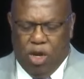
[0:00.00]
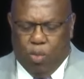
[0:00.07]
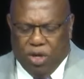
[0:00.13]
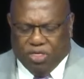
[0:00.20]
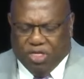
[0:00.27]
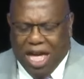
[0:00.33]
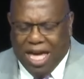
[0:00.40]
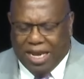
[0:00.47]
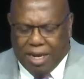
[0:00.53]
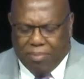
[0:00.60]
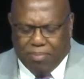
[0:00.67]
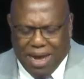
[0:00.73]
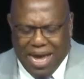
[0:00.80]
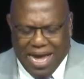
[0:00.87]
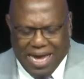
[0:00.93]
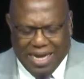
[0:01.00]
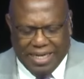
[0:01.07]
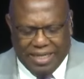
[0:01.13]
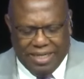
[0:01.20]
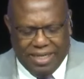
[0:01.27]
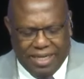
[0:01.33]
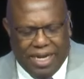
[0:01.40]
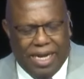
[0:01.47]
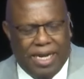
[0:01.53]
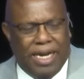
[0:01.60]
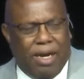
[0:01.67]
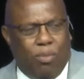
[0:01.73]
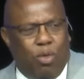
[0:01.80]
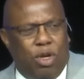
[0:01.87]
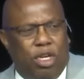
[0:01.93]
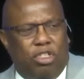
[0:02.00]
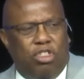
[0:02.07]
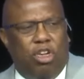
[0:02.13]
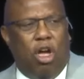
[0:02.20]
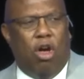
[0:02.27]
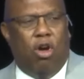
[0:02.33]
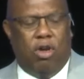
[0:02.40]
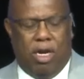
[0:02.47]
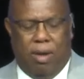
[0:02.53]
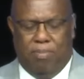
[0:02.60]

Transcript: With that in mind, I want to talk